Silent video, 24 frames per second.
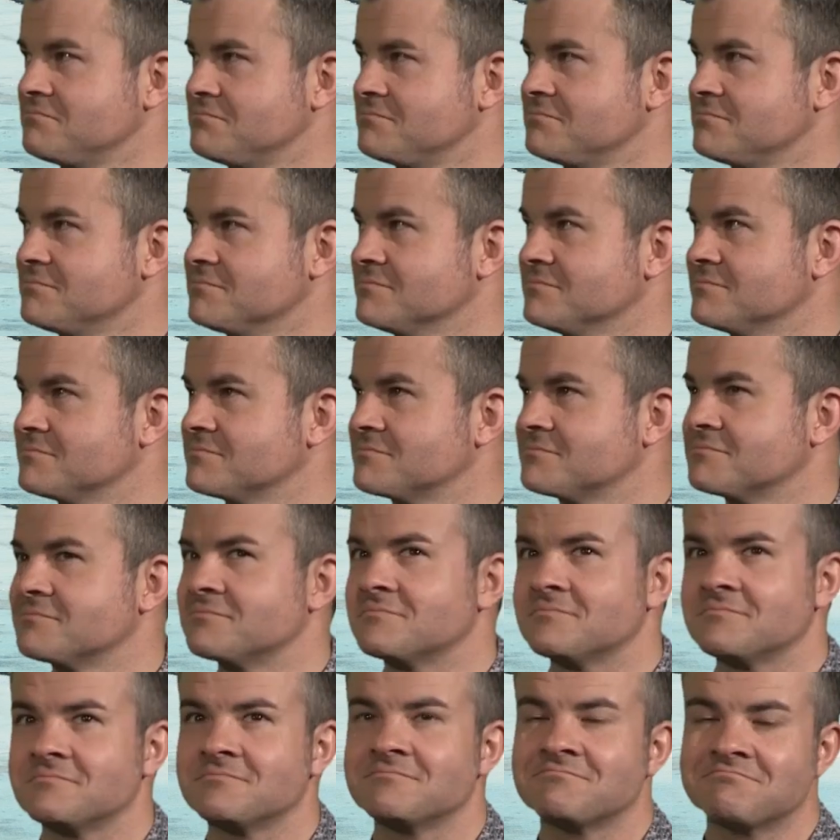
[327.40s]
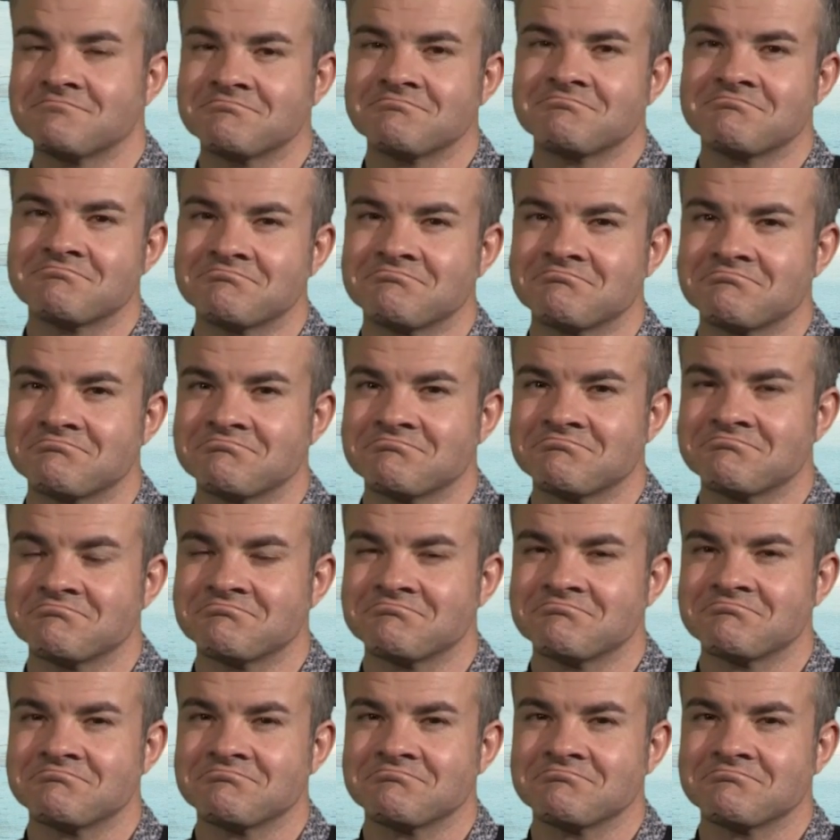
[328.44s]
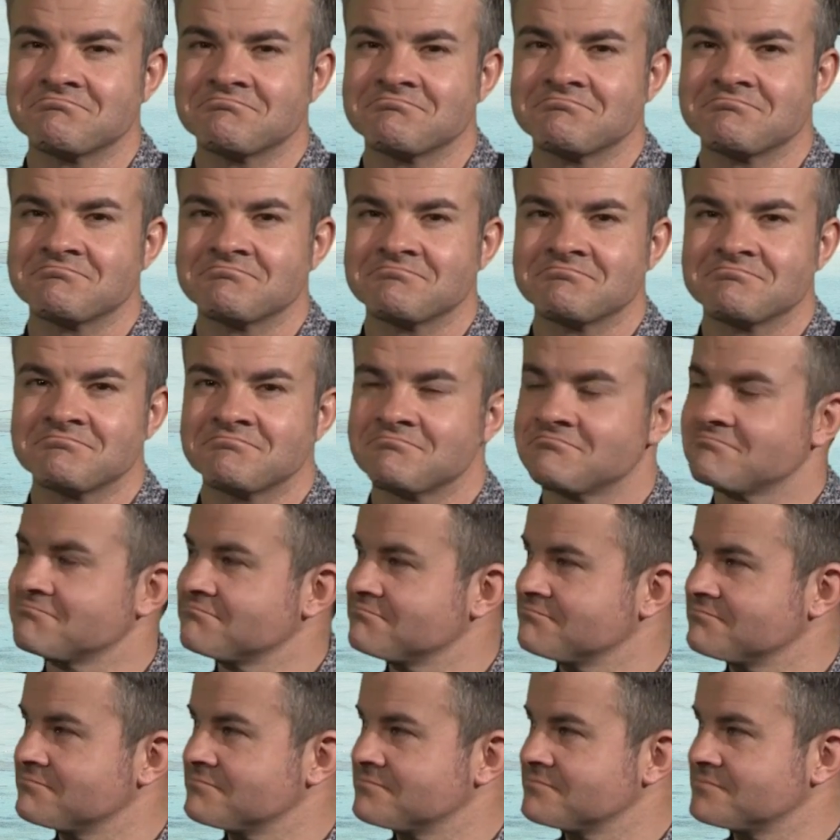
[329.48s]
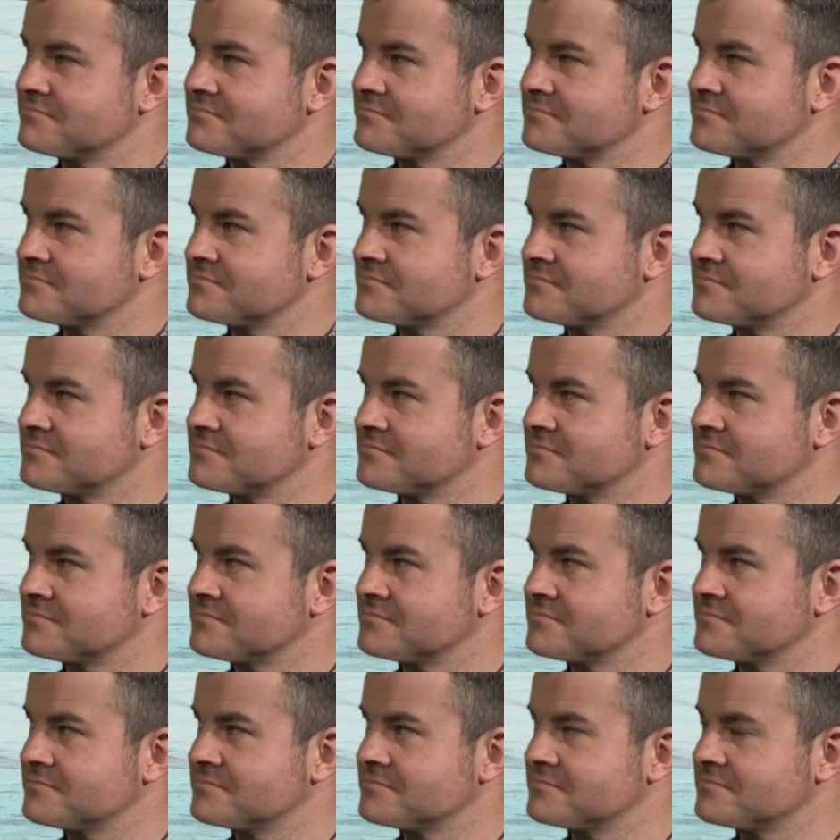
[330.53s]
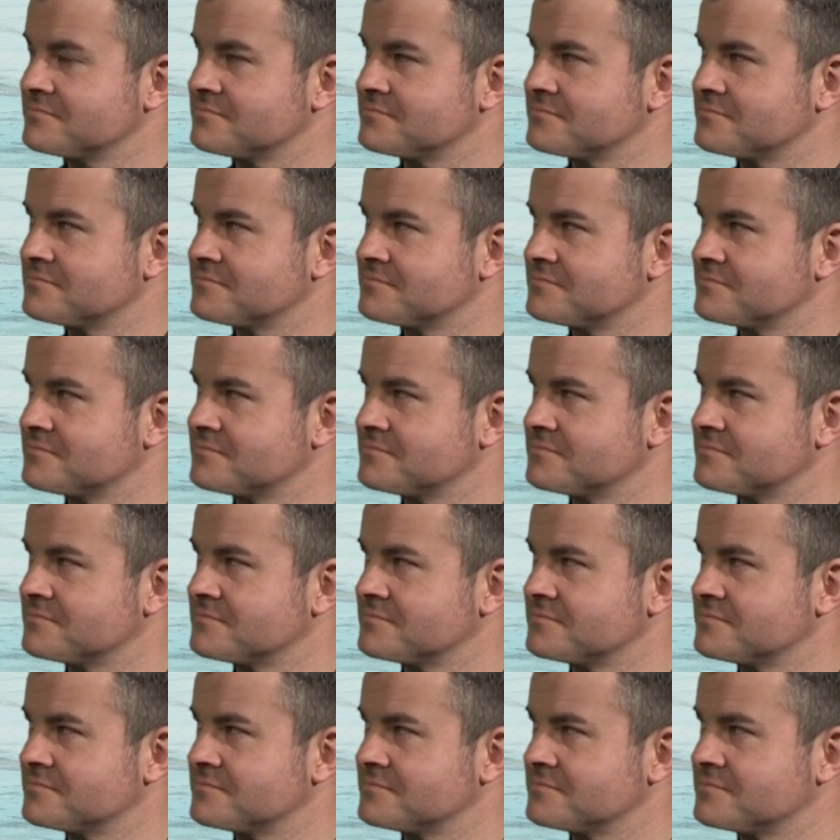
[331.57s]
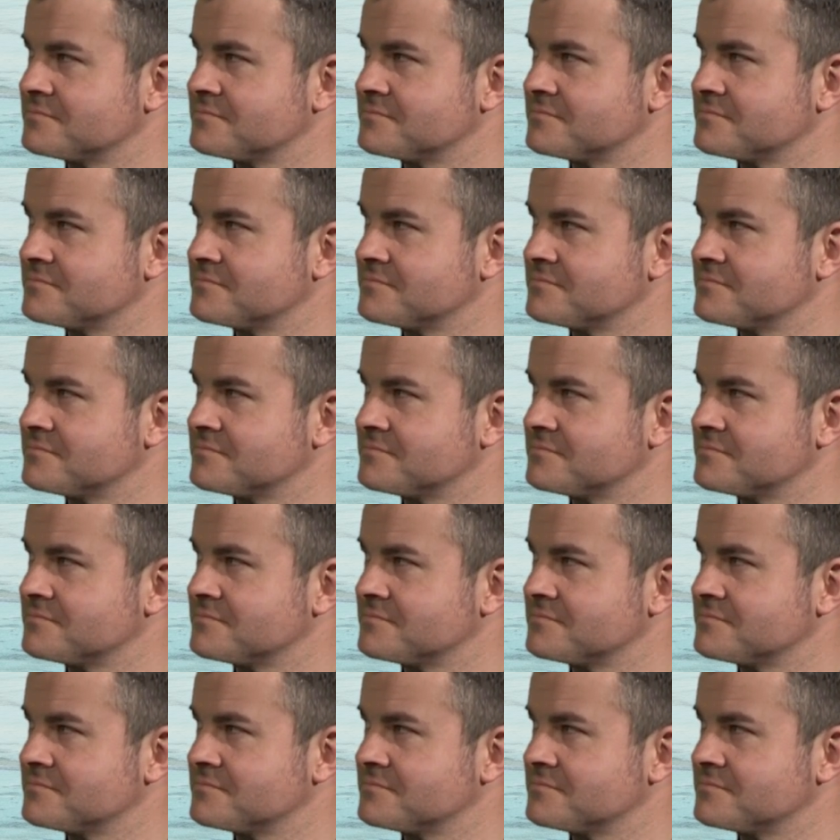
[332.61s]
(silent)